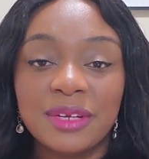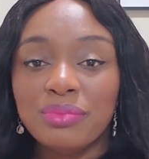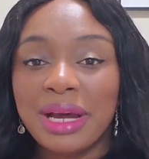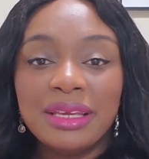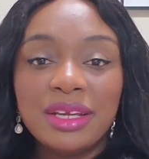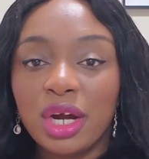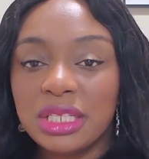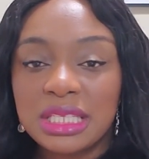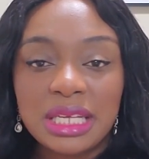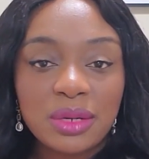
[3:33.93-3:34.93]
My
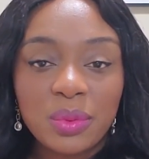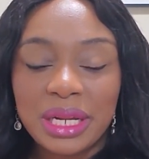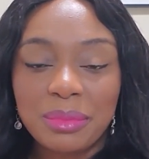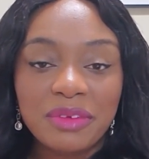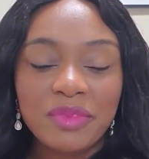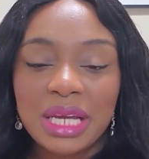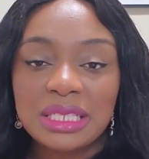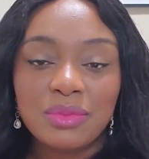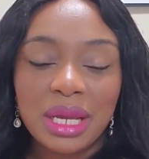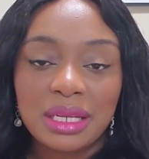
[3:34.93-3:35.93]
yardstick when I'm
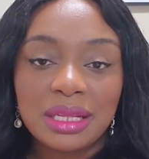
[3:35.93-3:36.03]
advising my